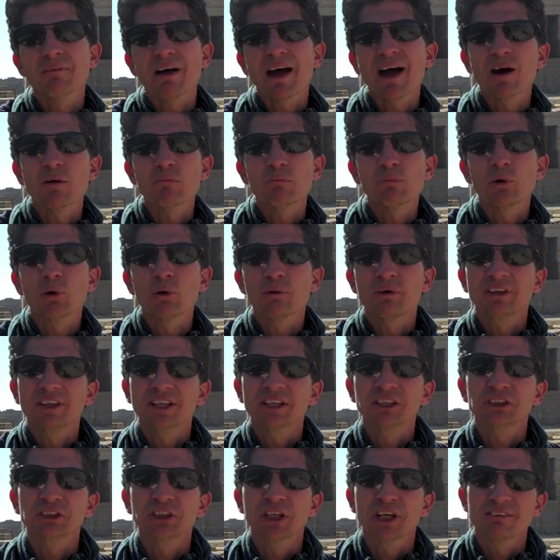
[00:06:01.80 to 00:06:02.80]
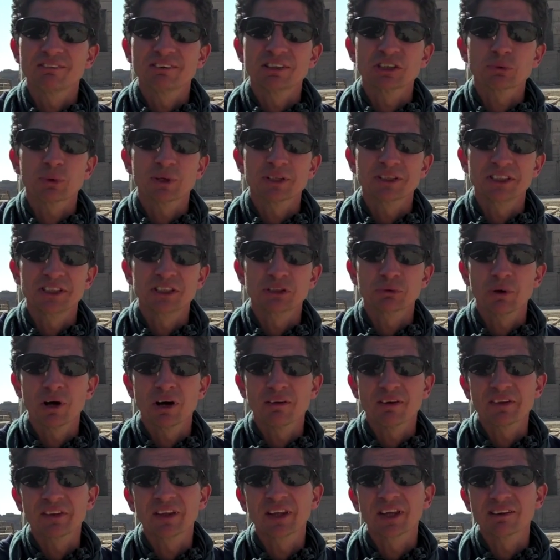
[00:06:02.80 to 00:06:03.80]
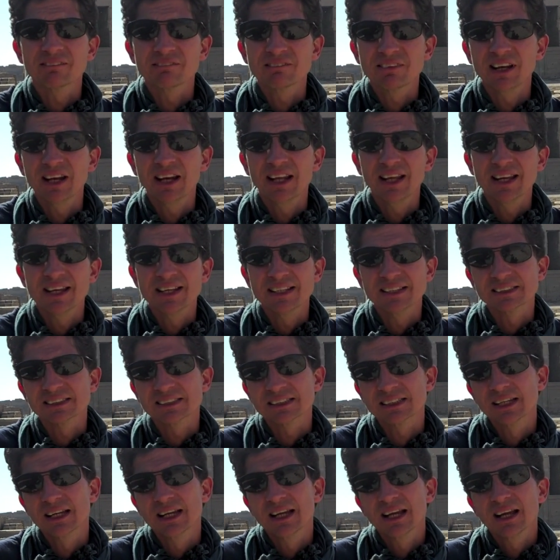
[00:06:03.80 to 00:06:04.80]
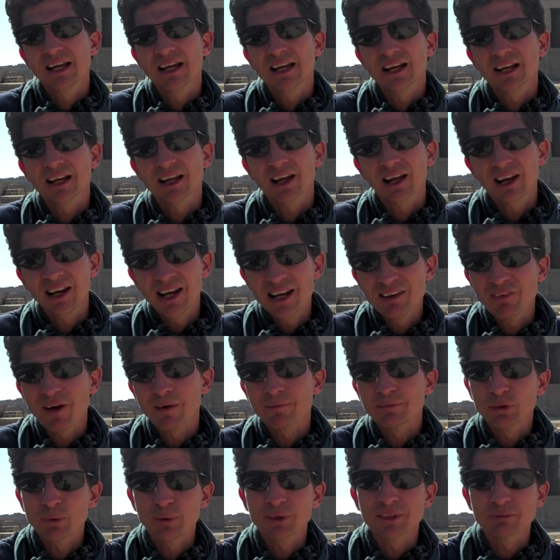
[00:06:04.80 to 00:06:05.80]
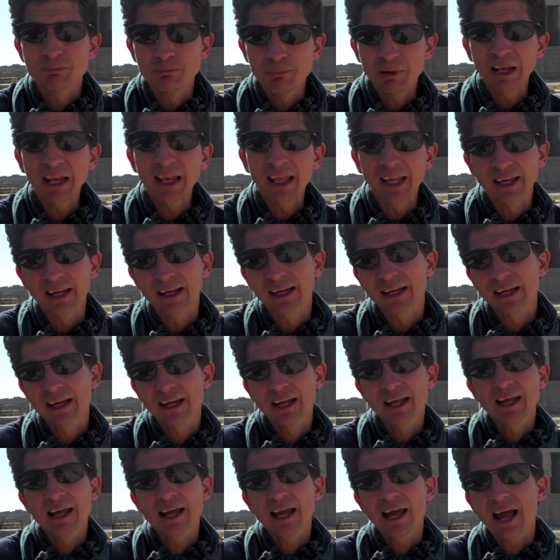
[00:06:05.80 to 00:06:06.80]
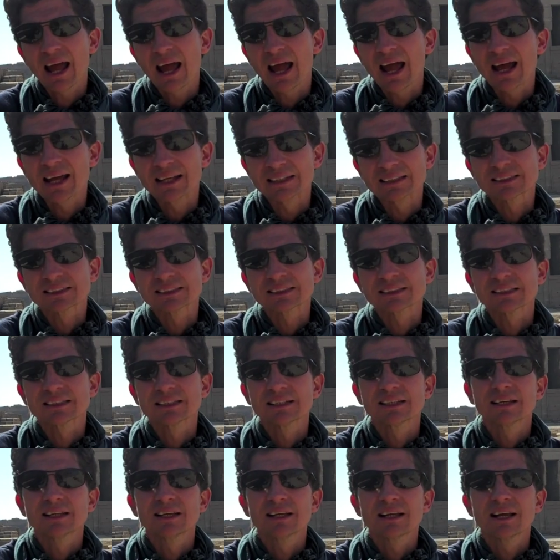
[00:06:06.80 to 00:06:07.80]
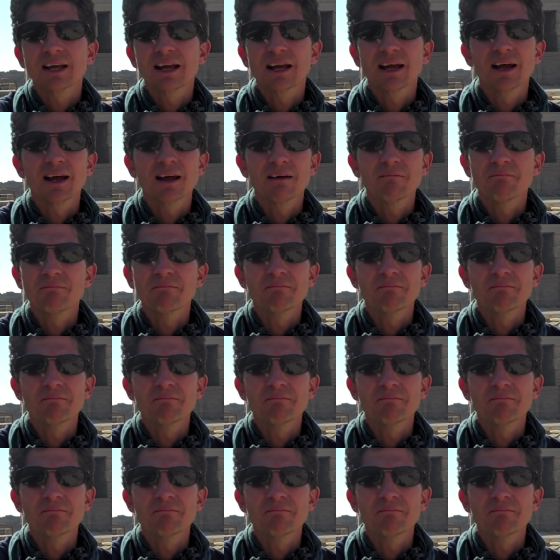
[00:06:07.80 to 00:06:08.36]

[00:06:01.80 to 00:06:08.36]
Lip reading: outpouring this year in 2012. I think it really is going to live up to its billing as a